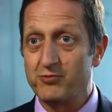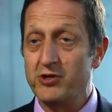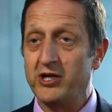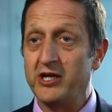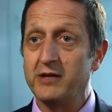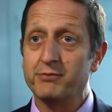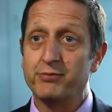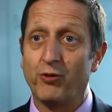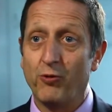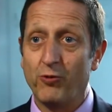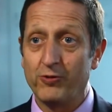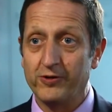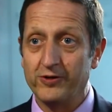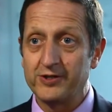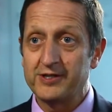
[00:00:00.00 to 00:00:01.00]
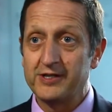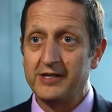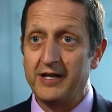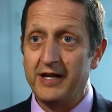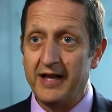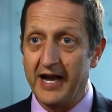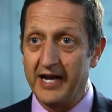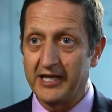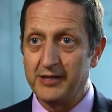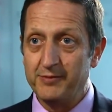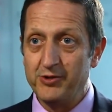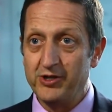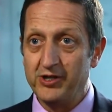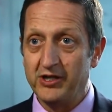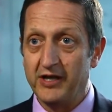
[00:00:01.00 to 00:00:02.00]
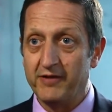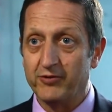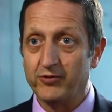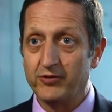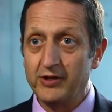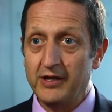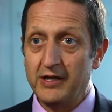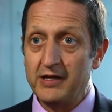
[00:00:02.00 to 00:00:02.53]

really important at a community level.